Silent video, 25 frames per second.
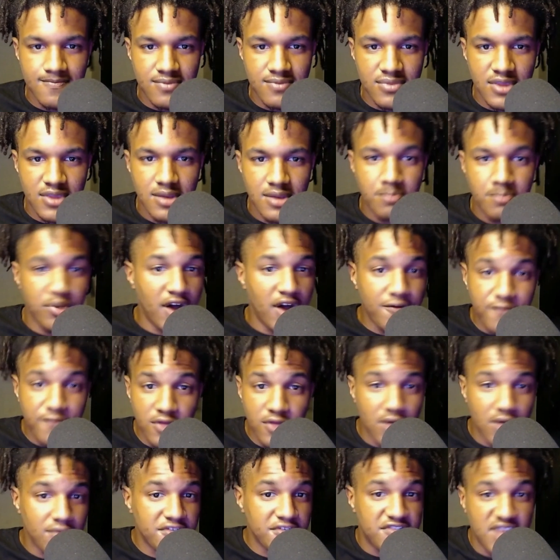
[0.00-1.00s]

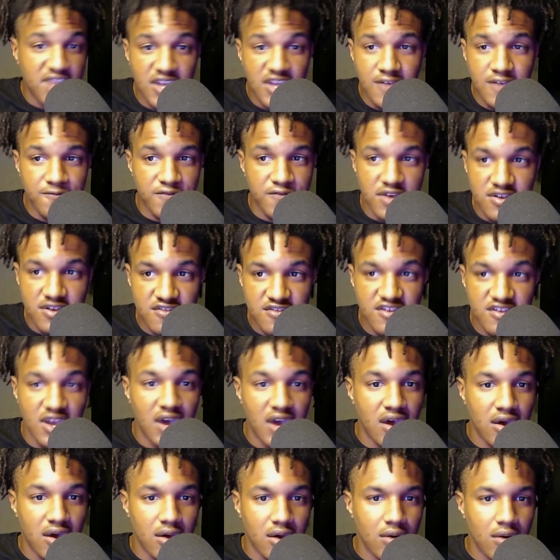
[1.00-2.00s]
Buffalo's defense
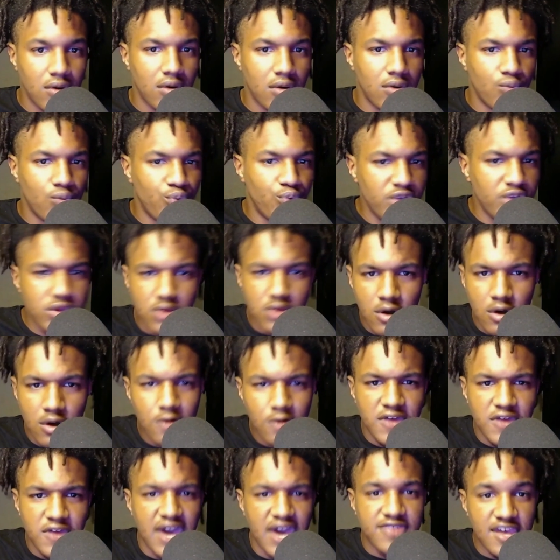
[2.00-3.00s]
we know
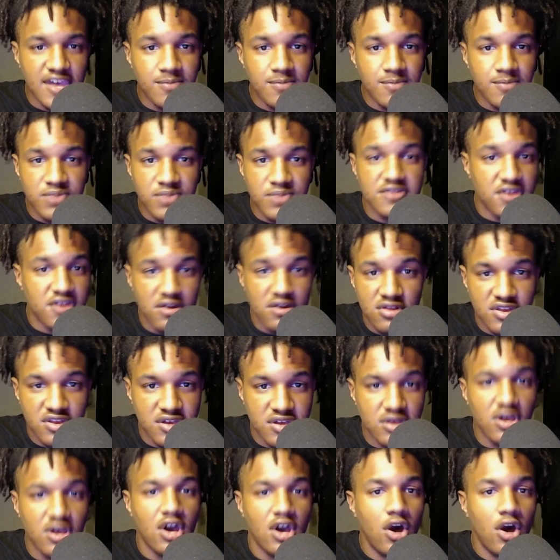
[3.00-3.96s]
that they've been dealing